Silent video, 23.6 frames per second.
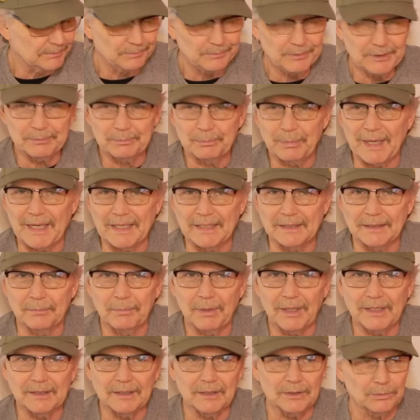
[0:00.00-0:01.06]
a pain in the
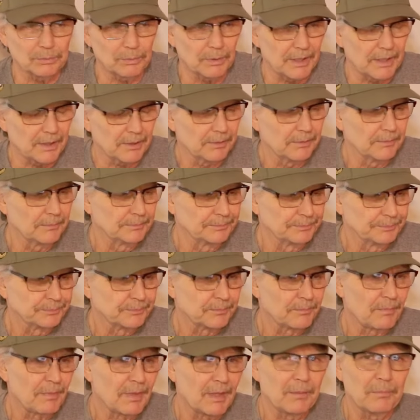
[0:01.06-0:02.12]
butt, this weather.
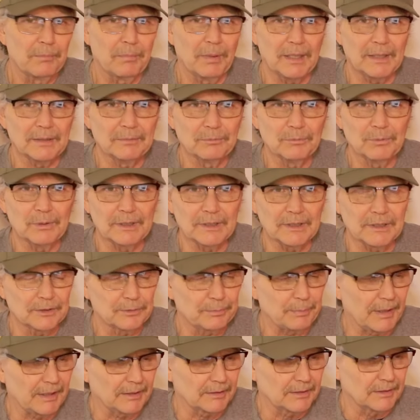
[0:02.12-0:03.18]
But what do you
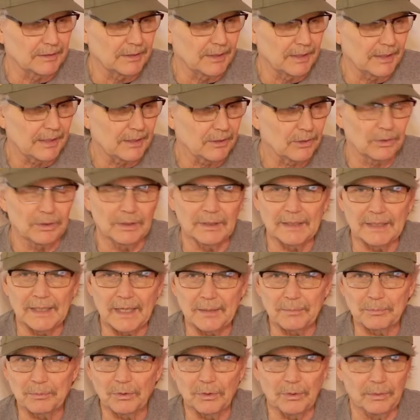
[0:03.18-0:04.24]
expect in early
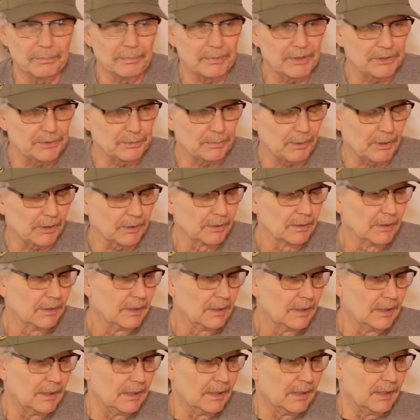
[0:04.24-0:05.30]
April in Pittsburgh?
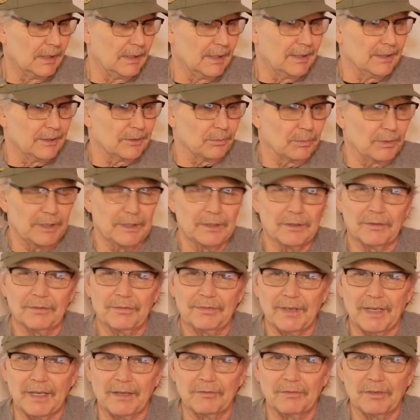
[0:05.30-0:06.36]
The winner of
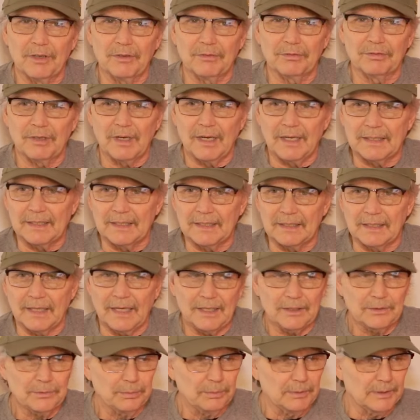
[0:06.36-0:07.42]
Fan Vote Friday
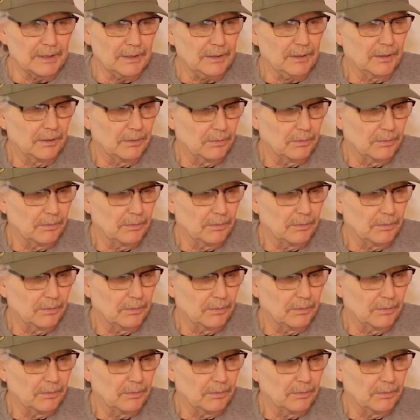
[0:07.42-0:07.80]
last week